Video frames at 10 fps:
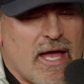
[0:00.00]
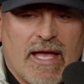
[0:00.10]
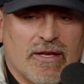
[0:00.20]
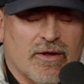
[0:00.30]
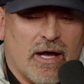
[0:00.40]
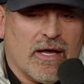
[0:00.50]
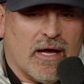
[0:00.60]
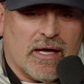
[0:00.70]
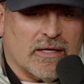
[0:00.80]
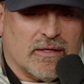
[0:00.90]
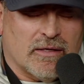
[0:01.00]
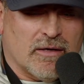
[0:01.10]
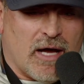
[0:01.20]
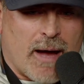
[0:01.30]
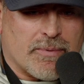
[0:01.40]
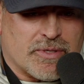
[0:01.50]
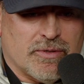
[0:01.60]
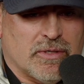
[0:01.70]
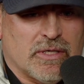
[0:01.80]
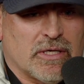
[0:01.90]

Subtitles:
And, I got the opportunity